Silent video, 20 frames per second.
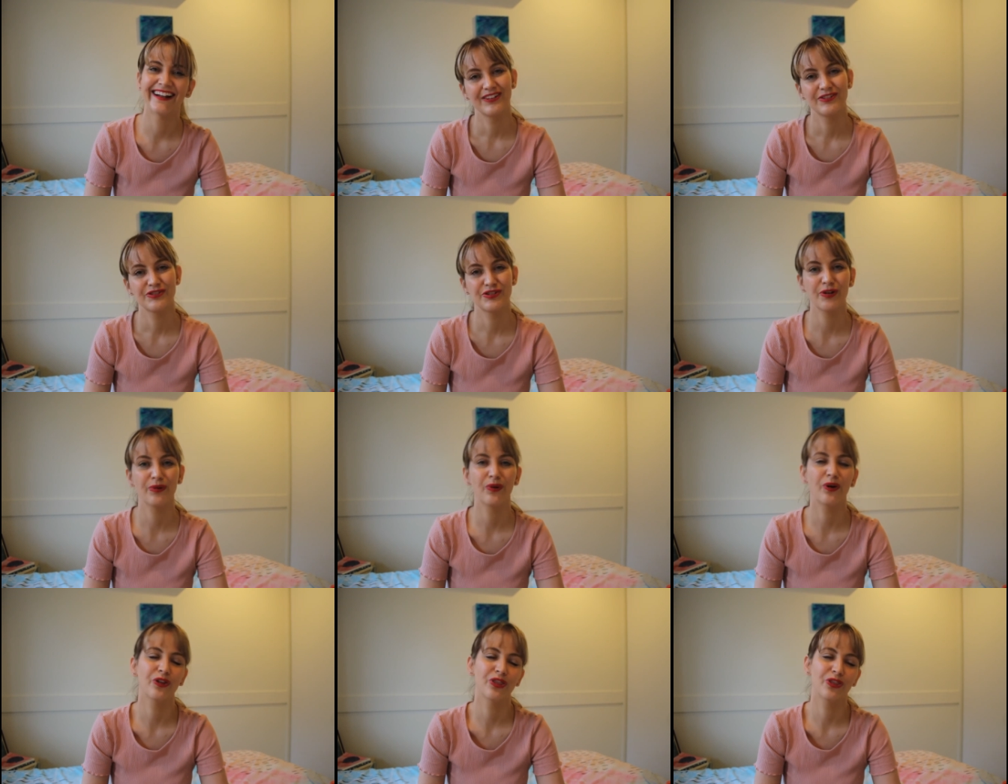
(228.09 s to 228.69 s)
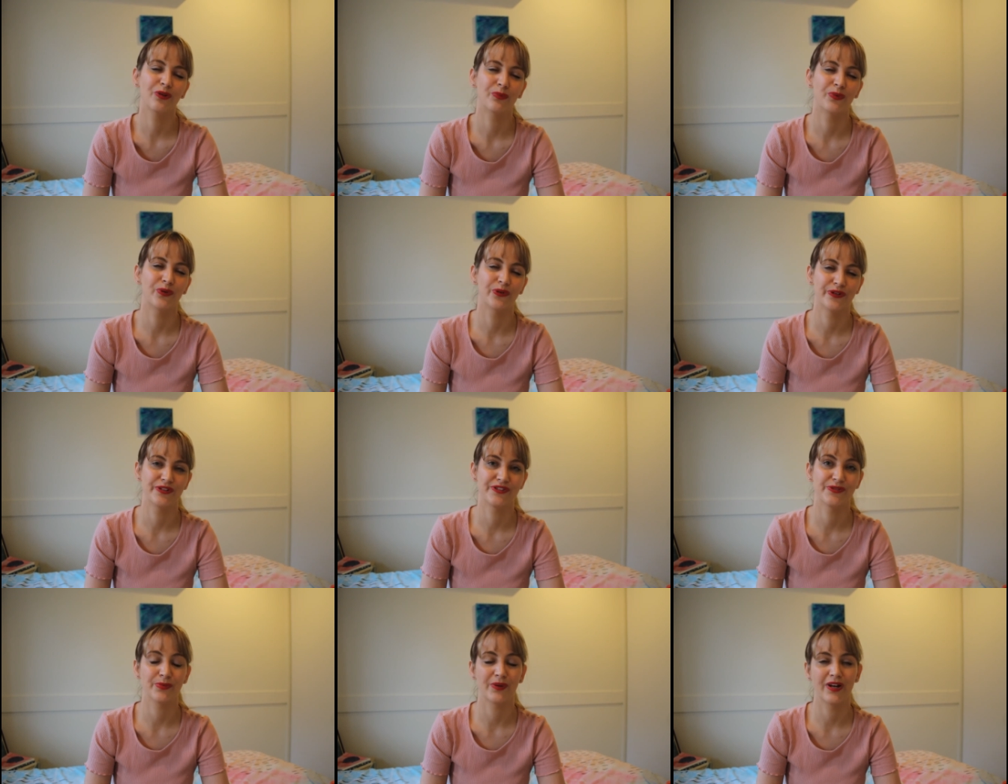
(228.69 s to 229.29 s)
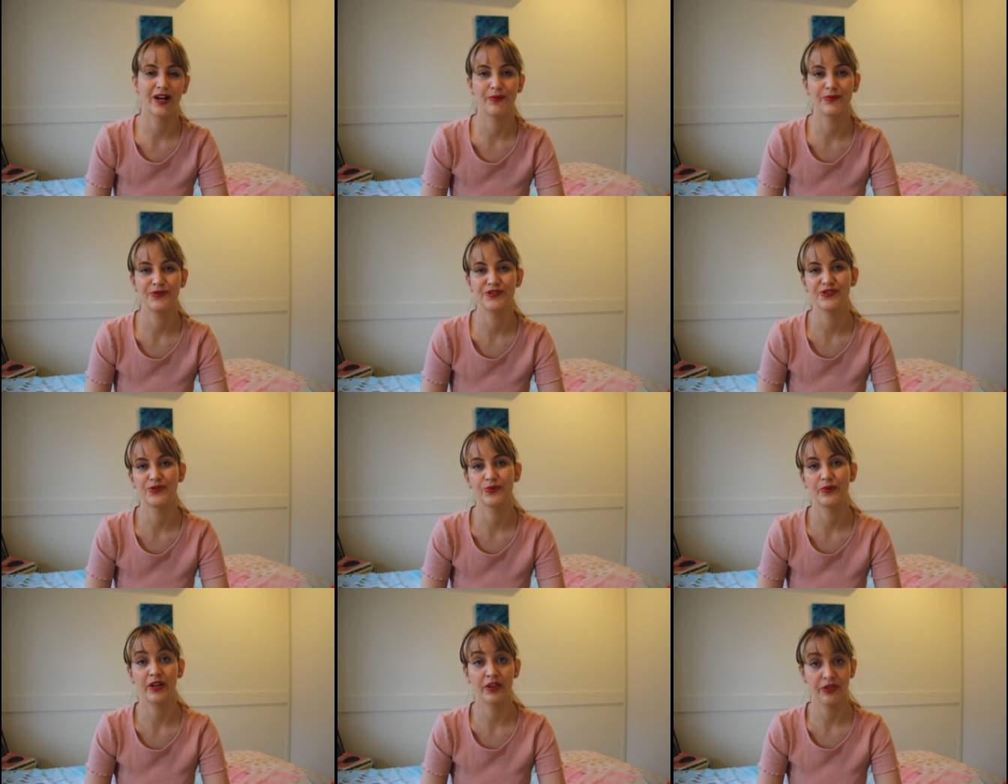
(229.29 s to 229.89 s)
So on the wards, when I was
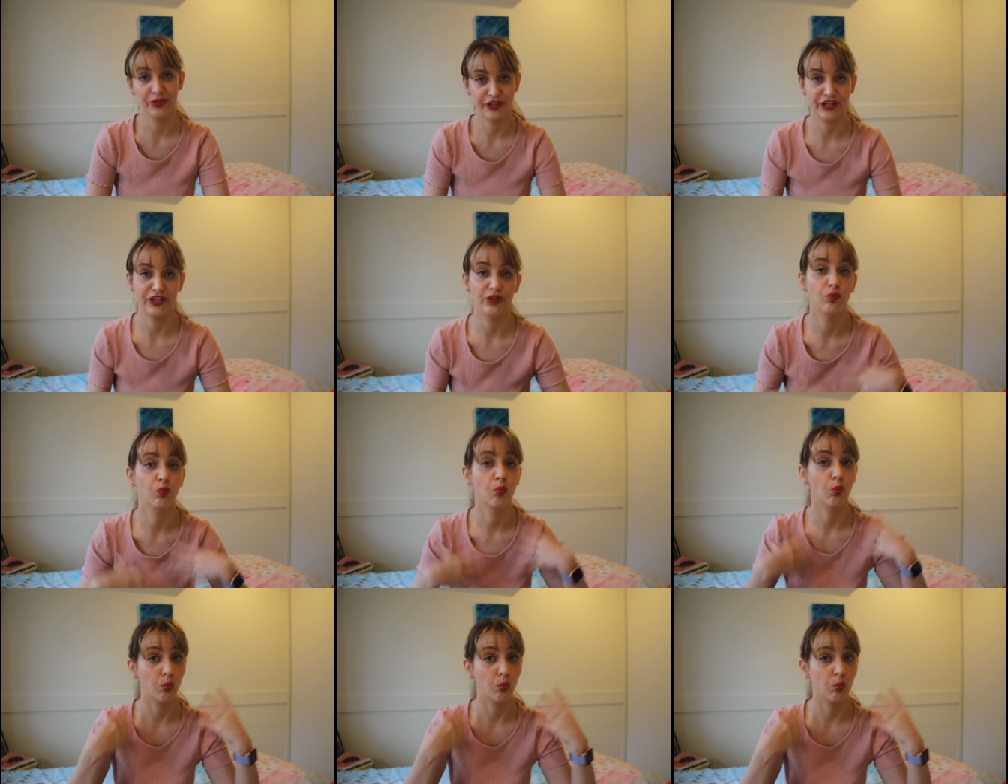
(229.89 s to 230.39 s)
doing the